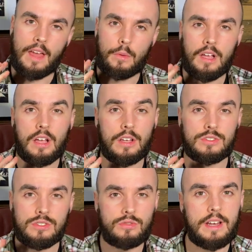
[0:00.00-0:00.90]
and now we
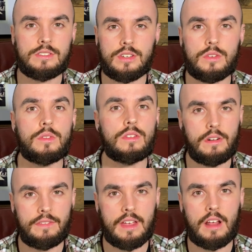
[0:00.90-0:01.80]
can cut straight
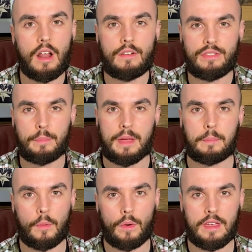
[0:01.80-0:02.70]
to the reveal of
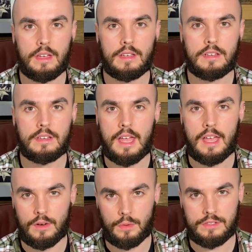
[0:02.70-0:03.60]
the big boy
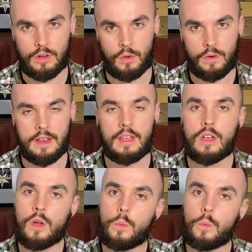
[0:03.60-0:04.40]
in all his glory,